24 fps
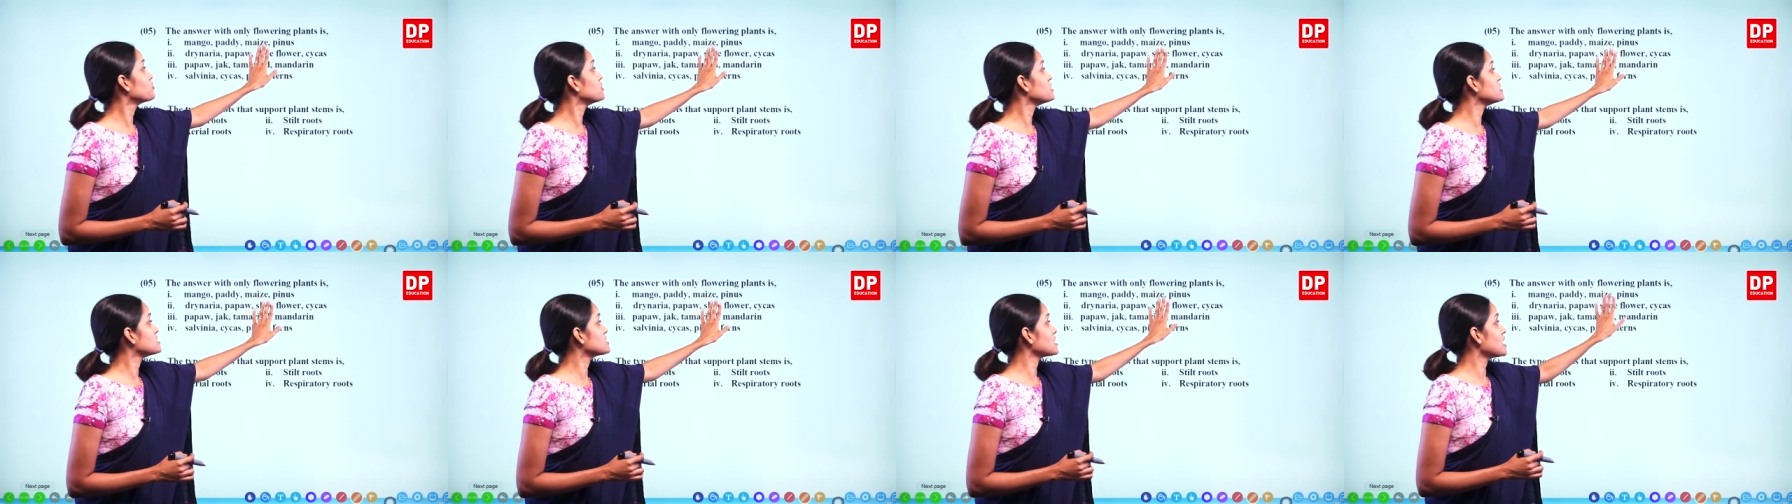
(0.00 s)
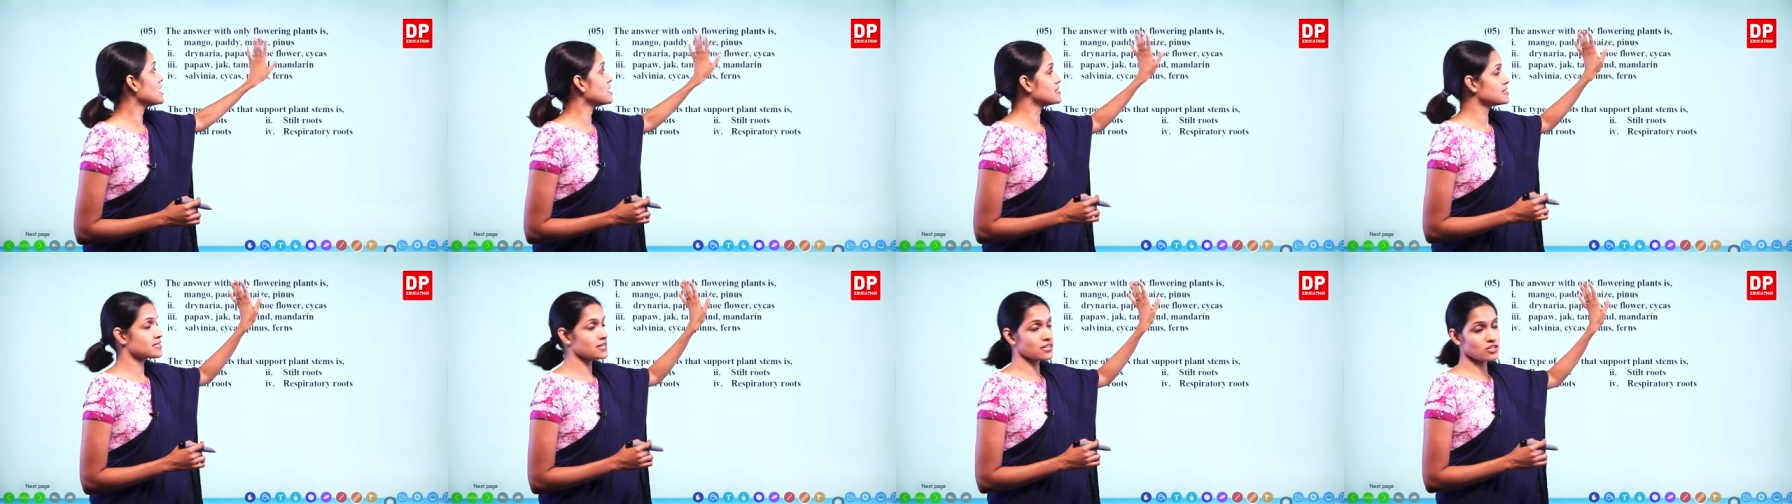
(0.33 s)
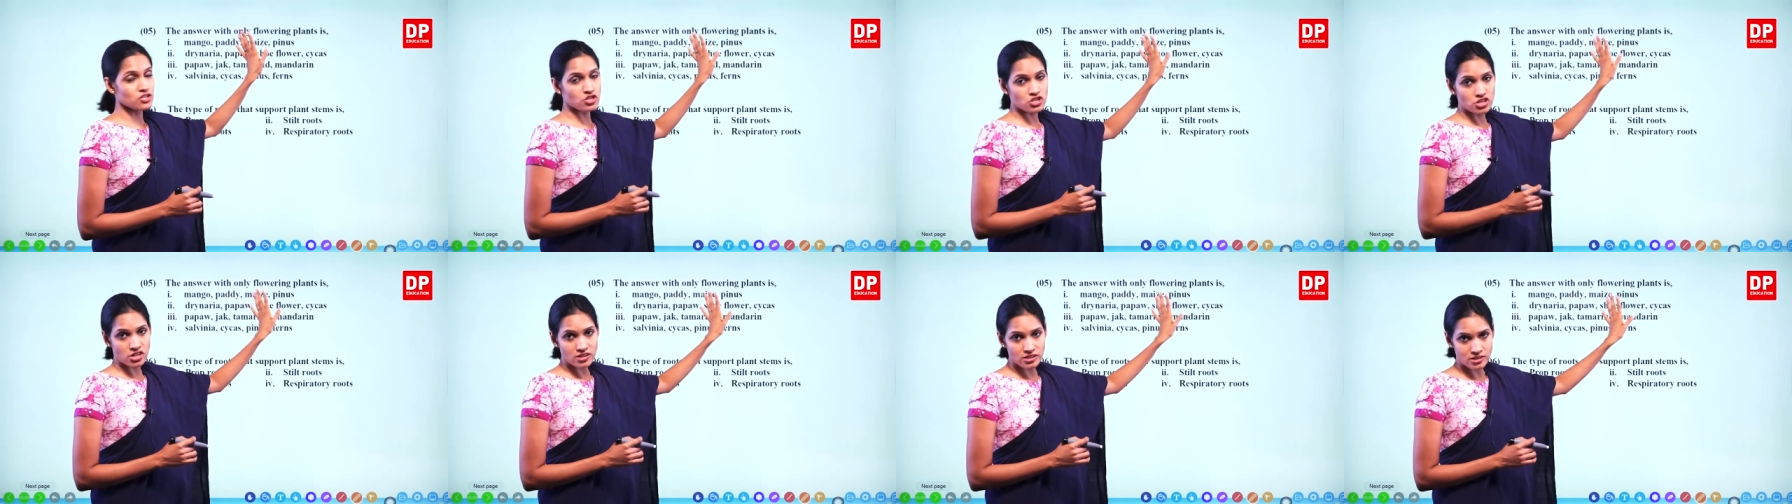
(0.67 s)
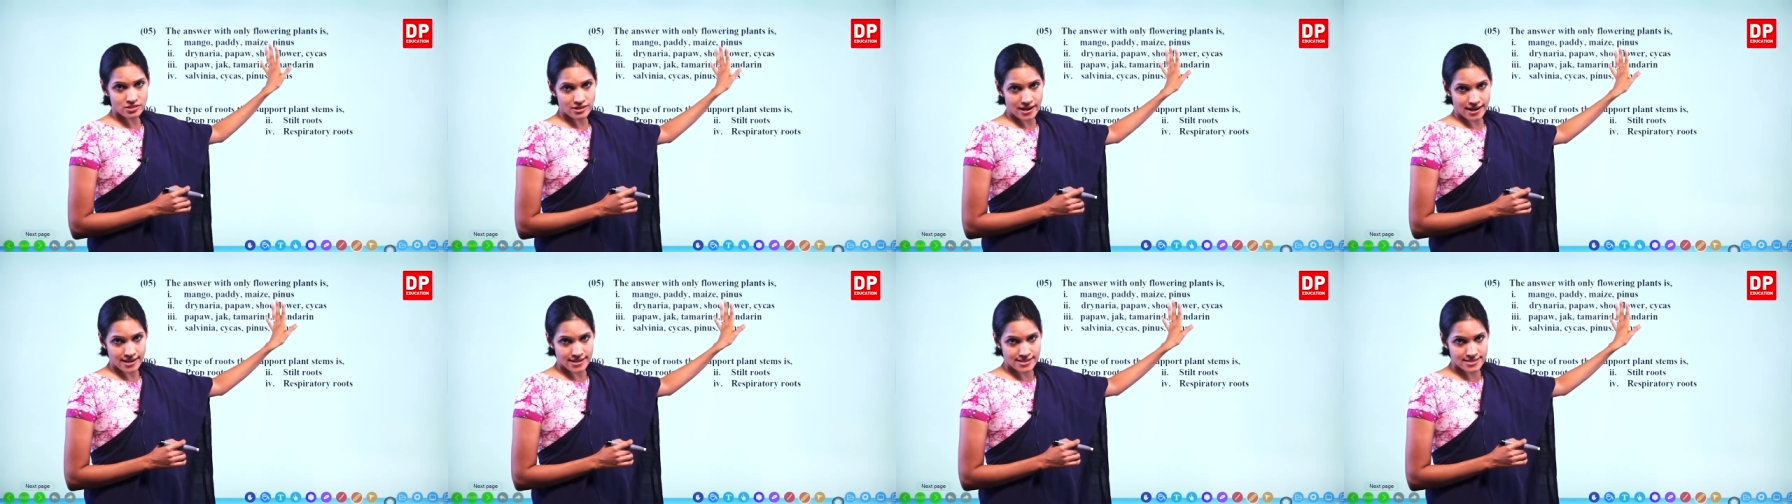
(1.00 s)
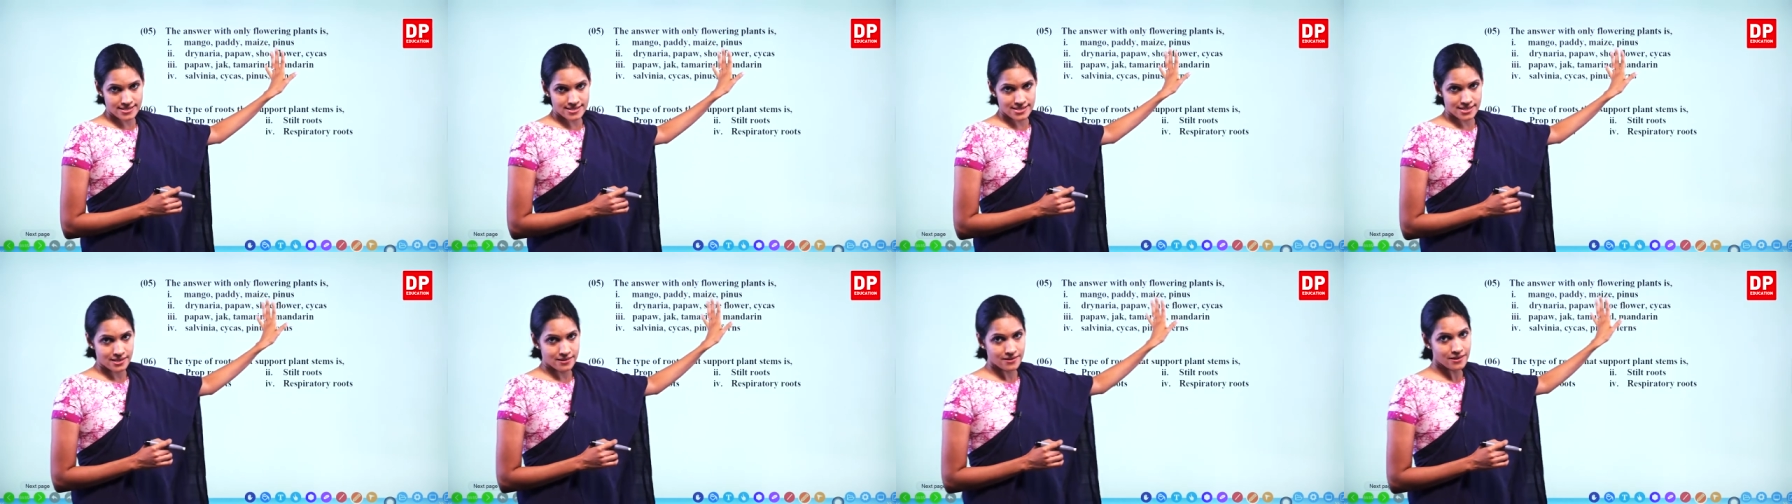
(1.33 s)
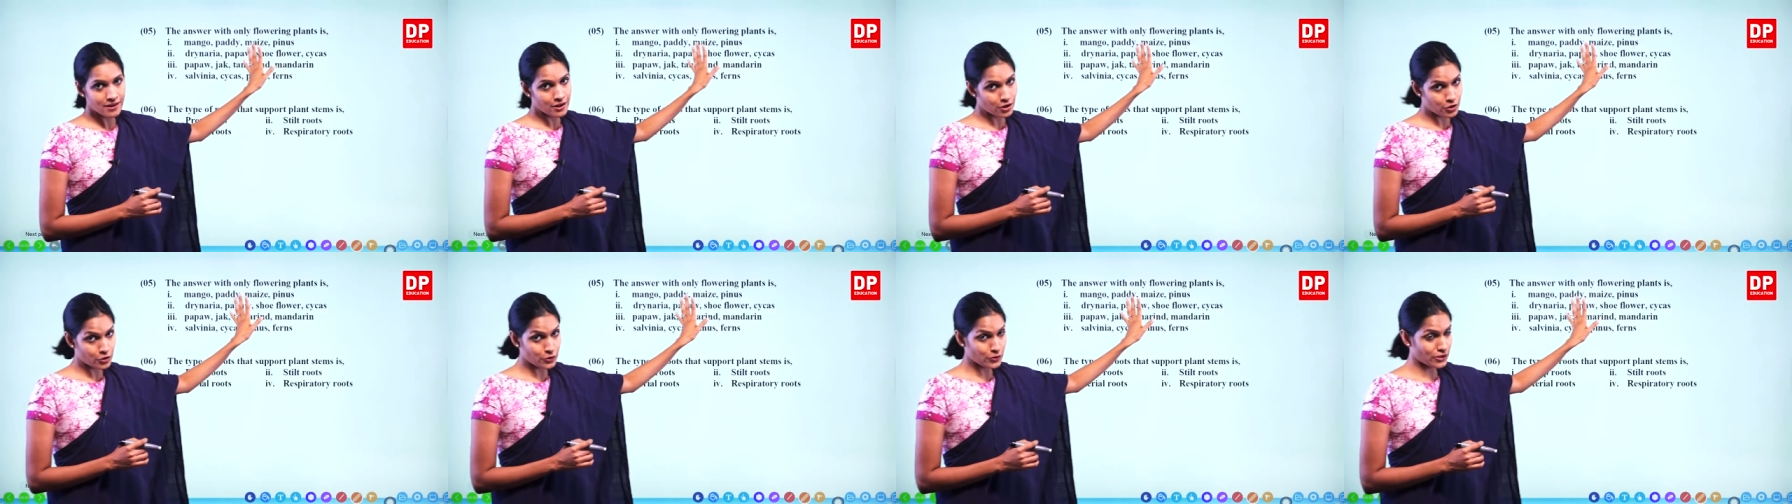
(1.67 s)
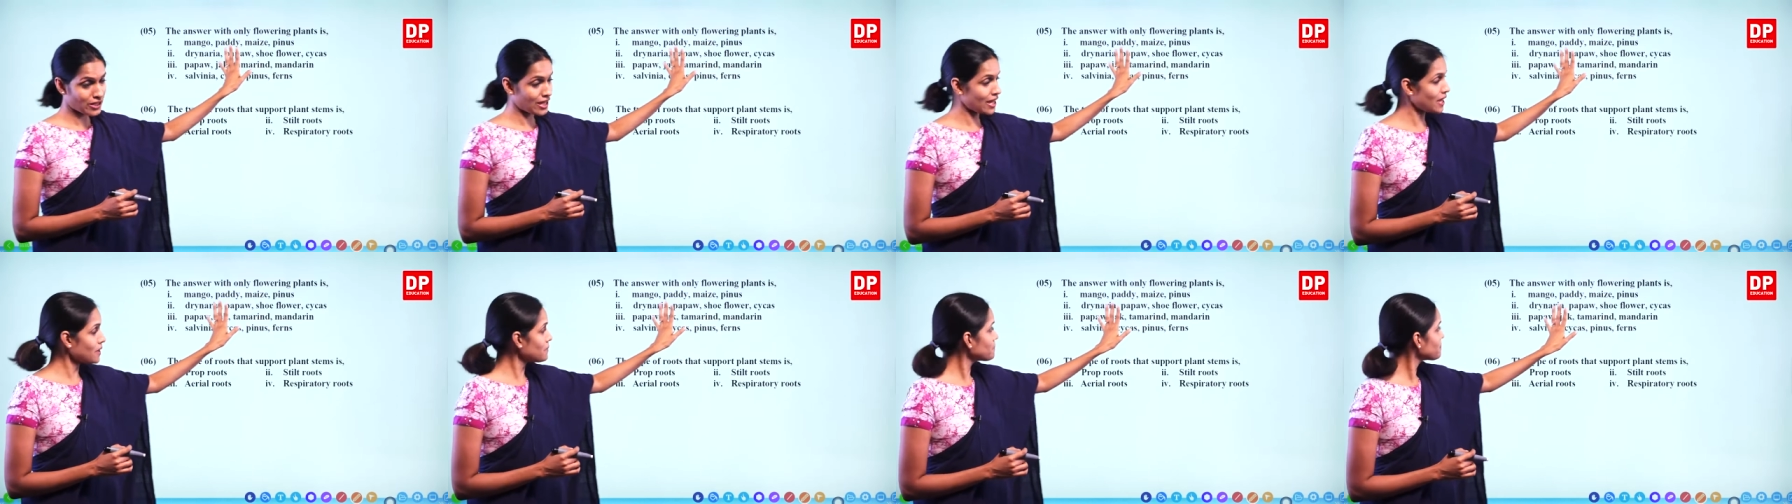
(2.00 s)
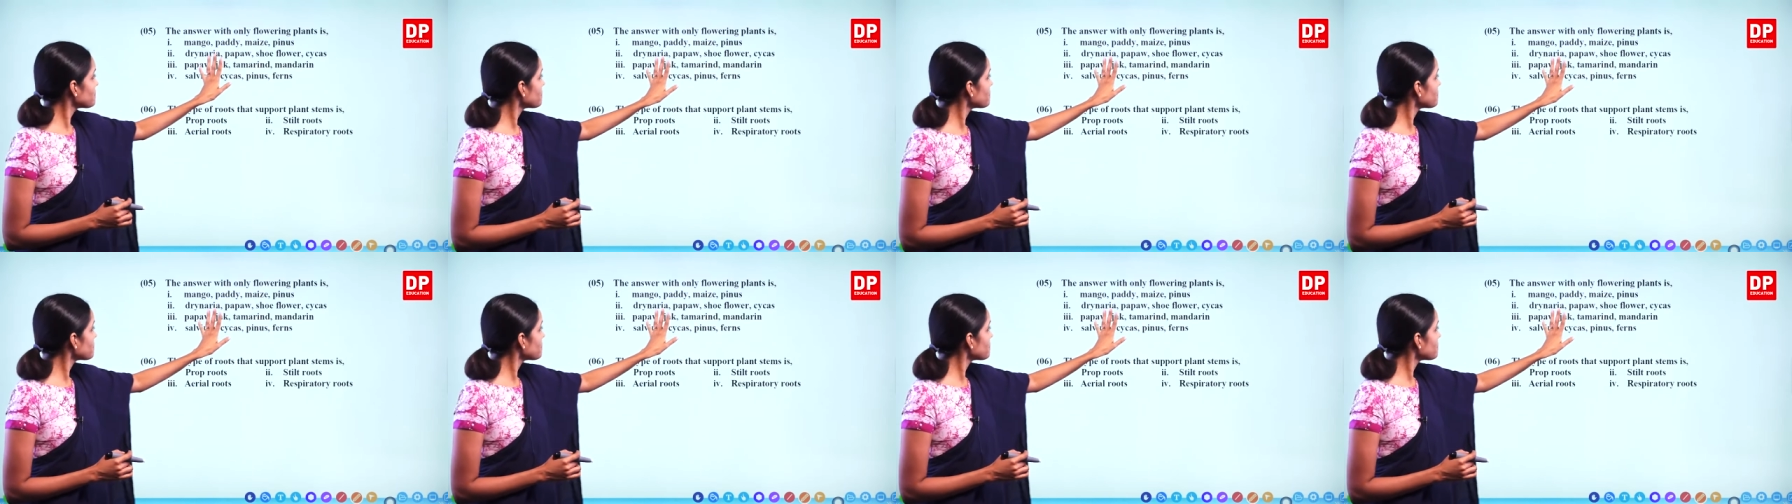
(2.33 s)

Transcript: this answer is not right. Okay?